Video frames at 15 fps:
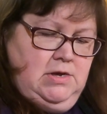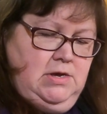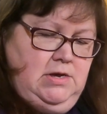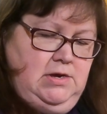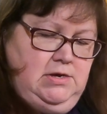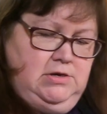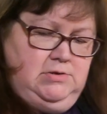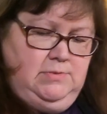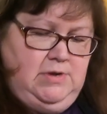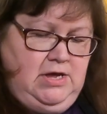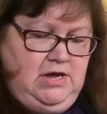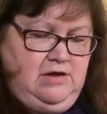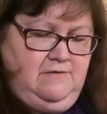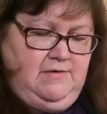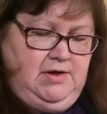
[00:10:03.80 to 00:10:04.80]
and we
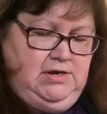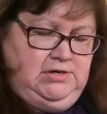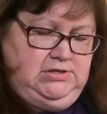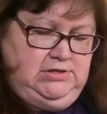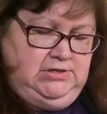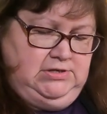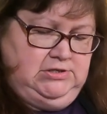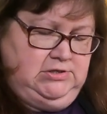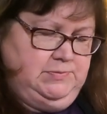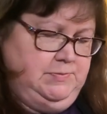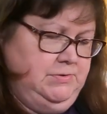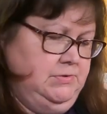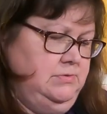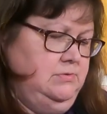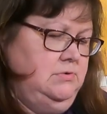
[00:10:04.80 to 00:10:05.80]
have a
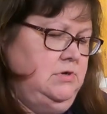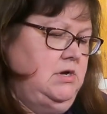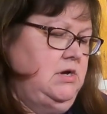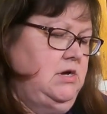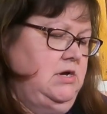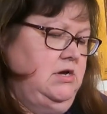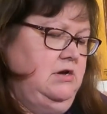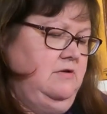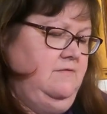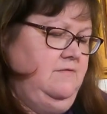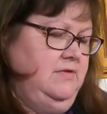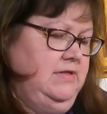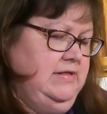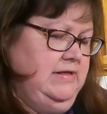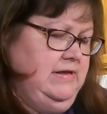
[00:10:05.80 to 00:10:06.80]
teaspoon of
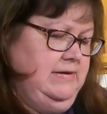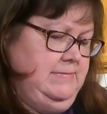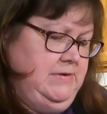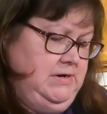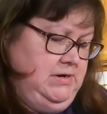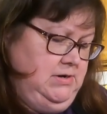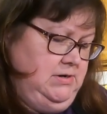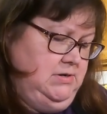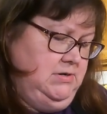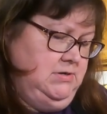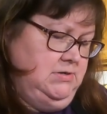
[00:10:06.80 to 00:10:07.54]
lemon.